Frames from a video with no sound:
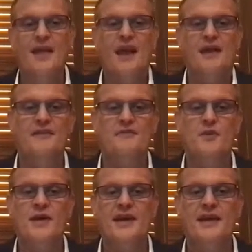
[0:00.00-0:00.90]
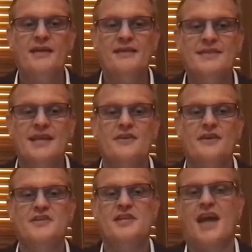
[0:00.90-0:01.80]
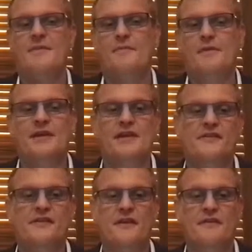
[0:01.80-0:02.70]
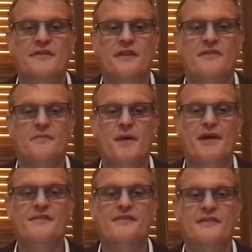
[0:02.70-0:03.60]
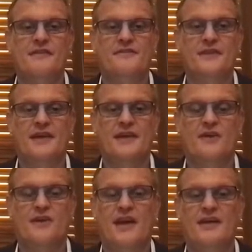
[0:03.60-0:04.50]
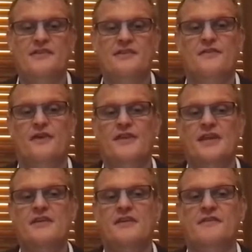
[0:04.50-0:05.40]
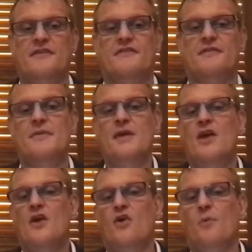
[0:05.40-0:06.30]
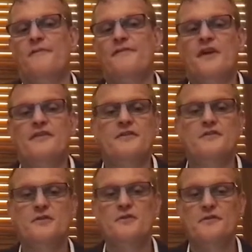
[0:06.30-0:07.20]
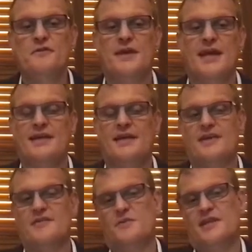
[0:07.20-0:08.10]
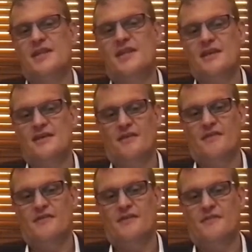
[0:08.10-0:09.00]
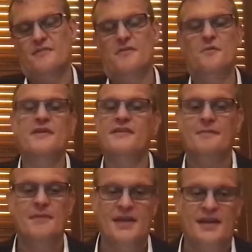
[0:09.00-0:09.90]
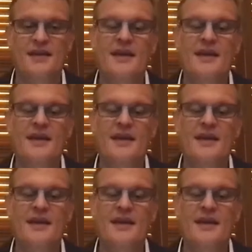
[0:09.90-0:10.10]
And it's where technology capability serves as a base of uh, creation of an ecosystem or provides the tools to allow connection within the ecosystem. So what does that mean?